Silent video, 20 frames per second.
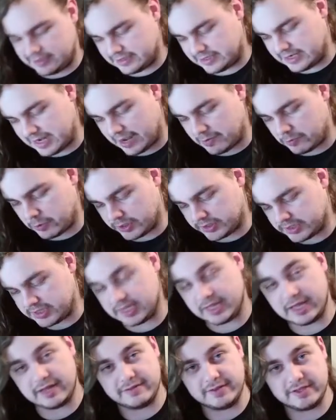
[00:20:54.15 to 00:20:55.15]
Damwon still
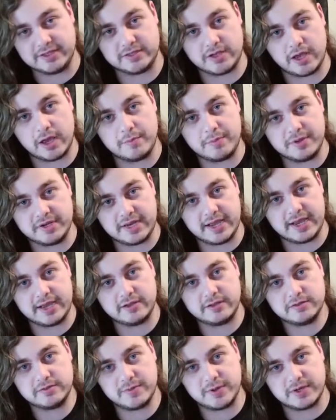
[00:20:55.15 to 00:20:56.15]
have these up and
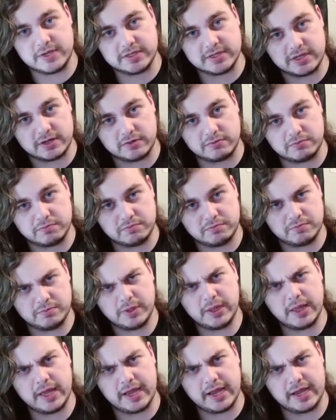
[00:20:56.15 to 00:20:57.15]
downs because they're
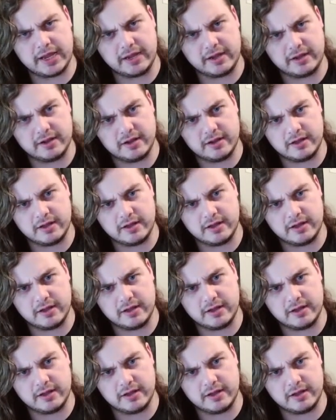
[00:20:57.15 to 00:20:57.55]
playing,